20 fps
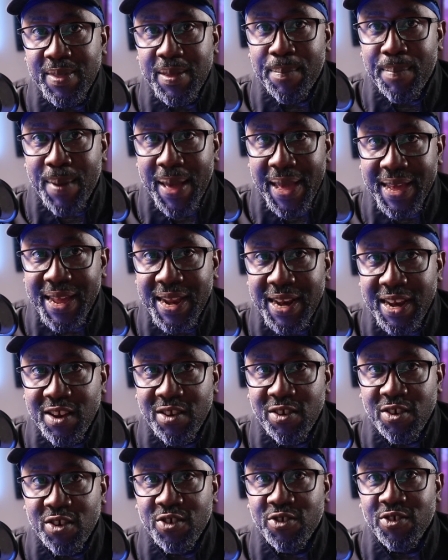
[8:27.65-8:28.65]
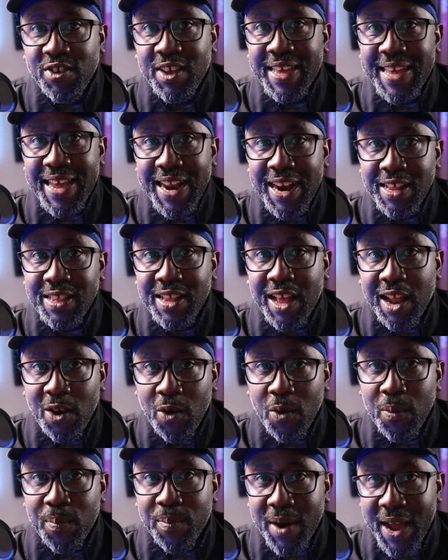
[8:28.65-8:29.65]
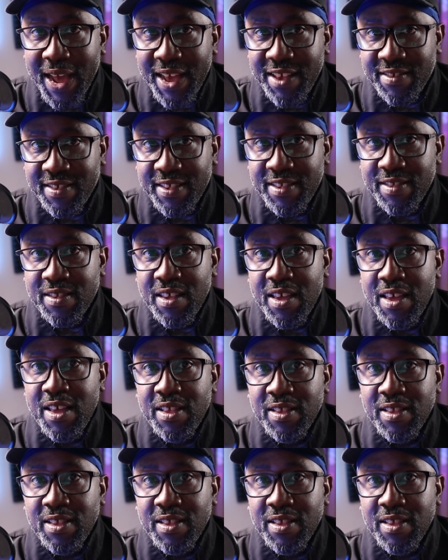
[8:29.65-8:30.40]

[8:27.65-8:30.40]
the banking industry cannot allow prices